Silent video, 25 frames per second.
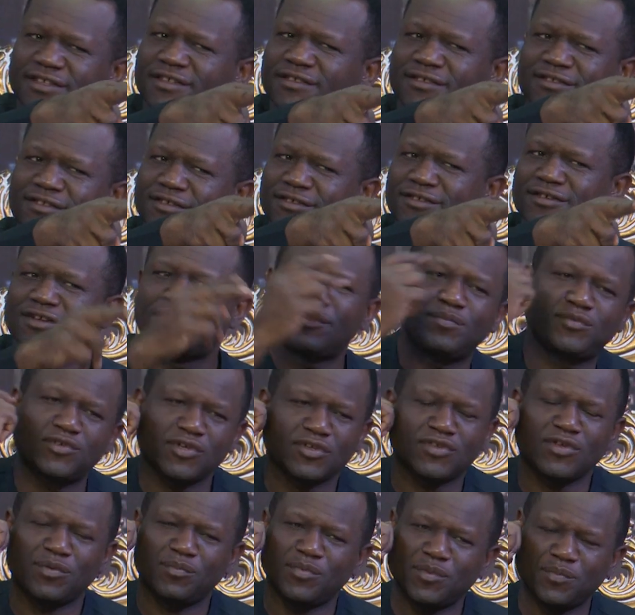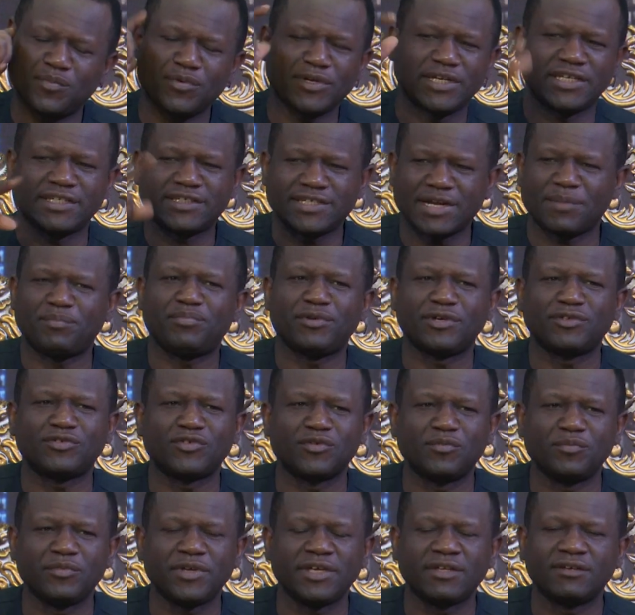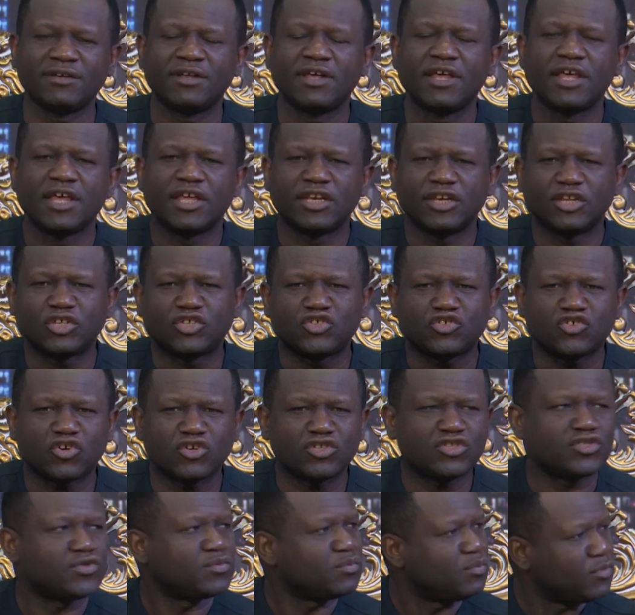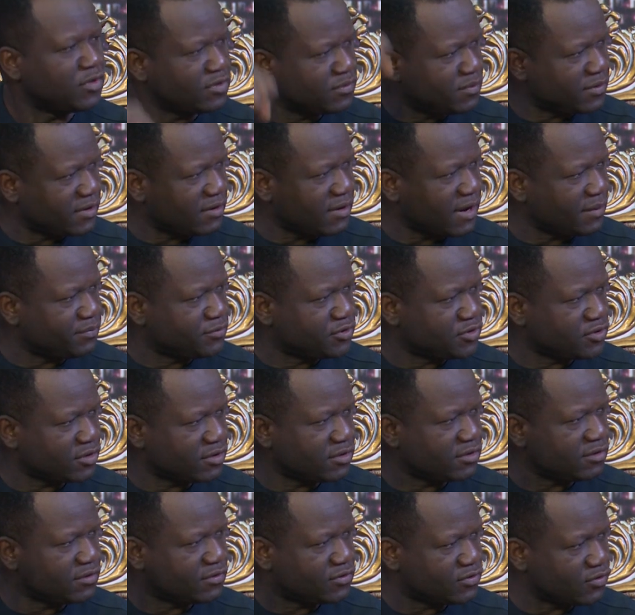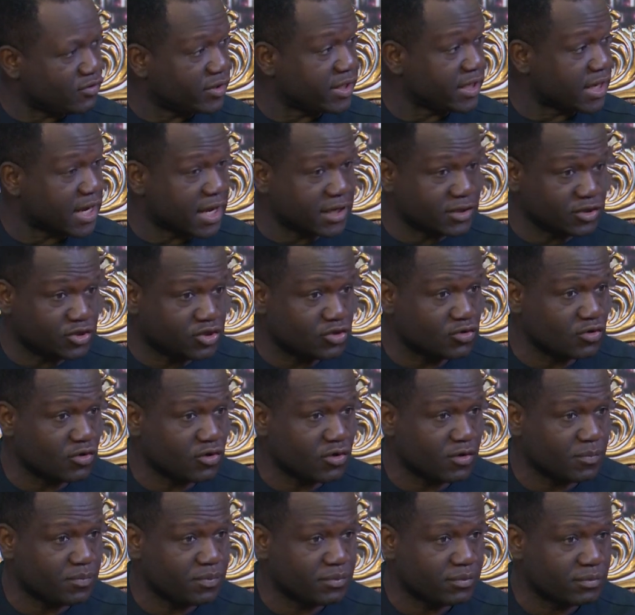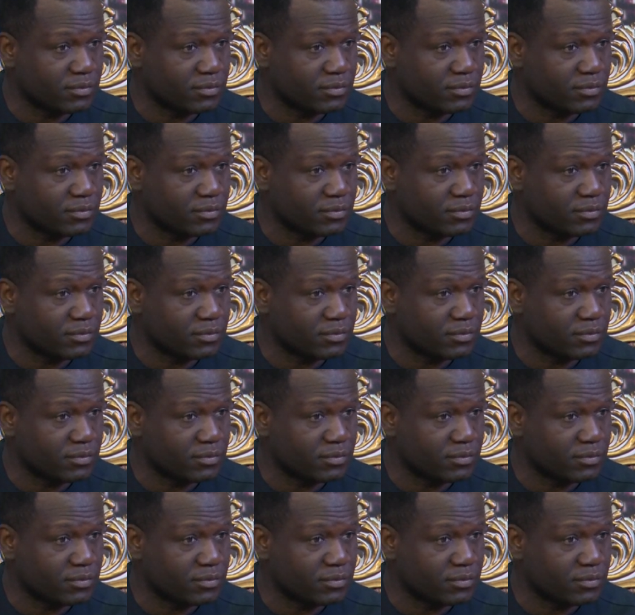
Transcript: is the scripture some people interpret to mean the church must be raptured so he can show up.